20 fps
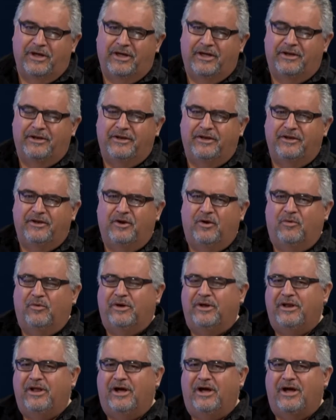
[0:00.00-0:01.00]
And you know
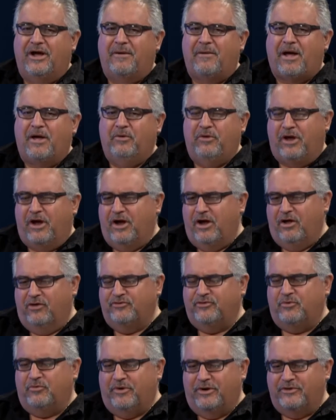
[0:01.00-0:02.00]
what? I
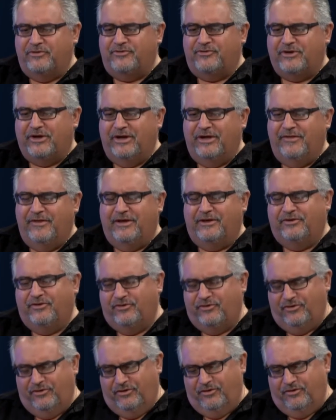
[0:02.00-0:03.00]
also want to say that
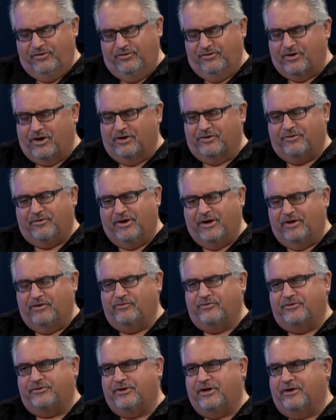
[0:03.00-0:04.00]
Doctor
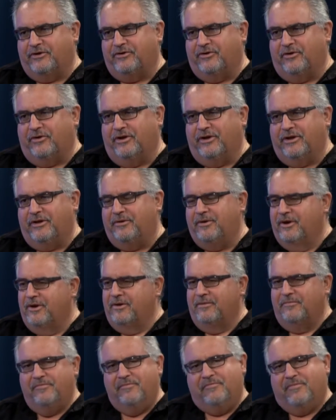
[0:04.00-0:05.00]
handles the technical end.
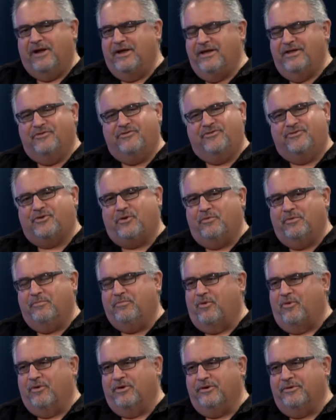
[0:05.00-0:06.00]
My end's so
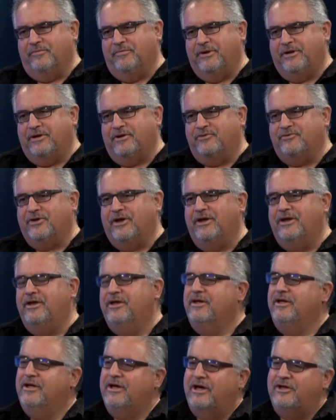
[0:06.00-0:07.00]
important because I
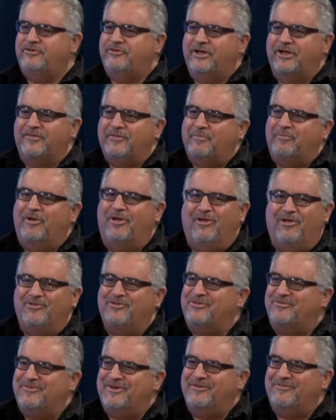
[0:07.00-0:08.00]
check the
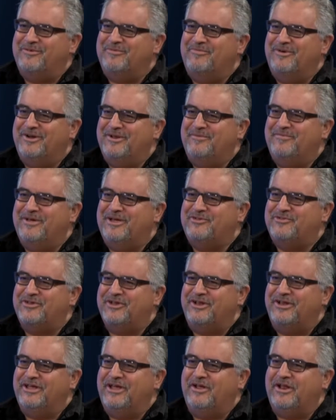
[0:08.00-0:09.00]
pulse of everybody
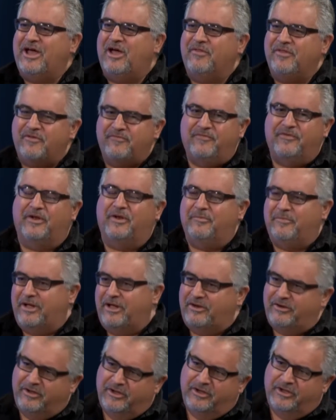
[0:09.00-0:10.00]
basically on how they feel
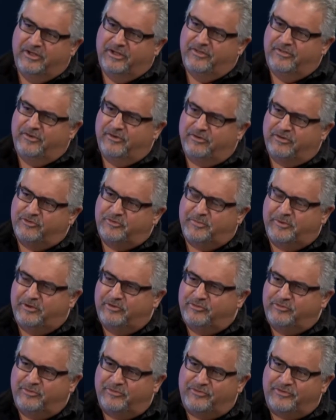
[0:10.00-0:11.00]
about their
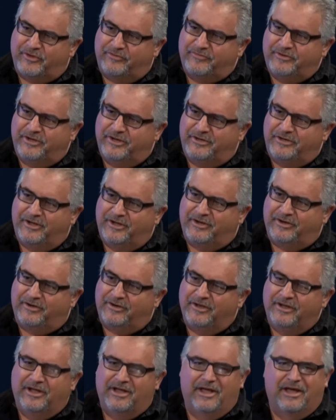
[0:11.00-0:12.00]
experience with 7-Day Dental.
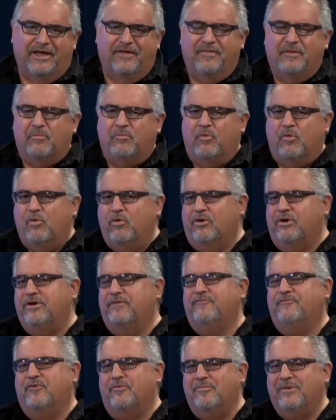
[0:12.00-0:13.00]
And the more
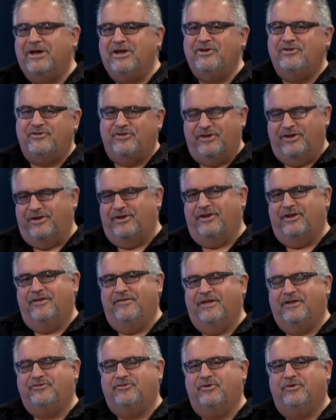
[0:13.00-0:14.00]
information
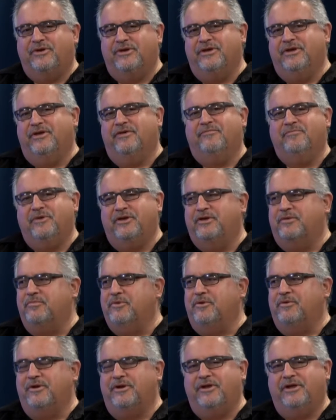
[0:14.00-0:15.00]
that you can give me,
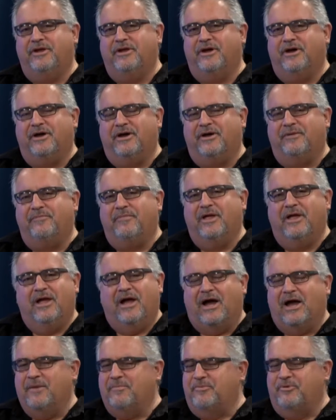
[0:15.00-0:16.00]
community, I
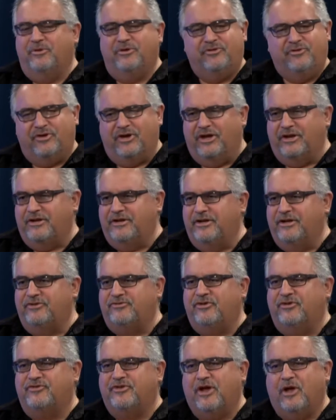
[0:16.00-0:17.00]
appreciate it. It
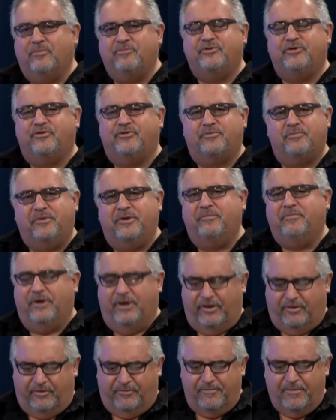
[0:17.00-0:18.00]
just helps us be
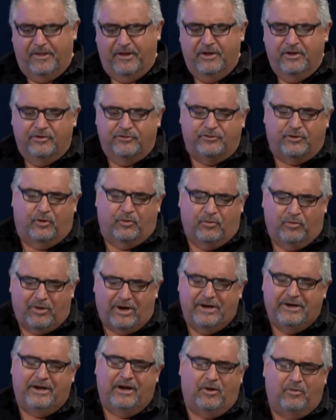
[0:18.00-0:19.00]
better. So
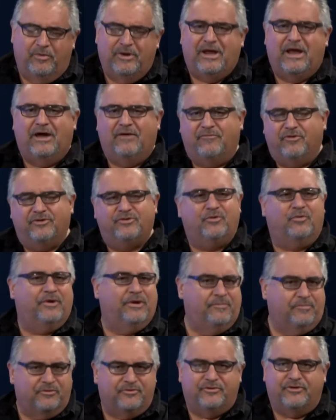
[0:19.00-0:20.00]
right now we have our
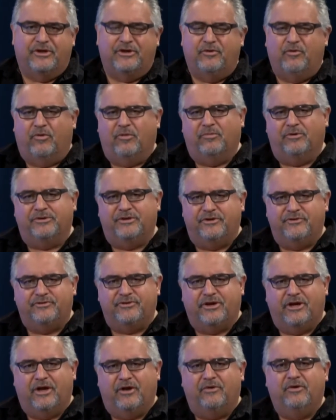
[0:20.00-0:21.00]
20% normal
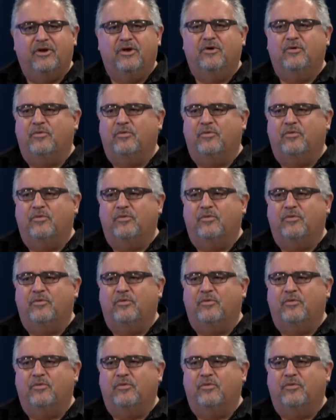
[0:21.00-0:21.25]
discount.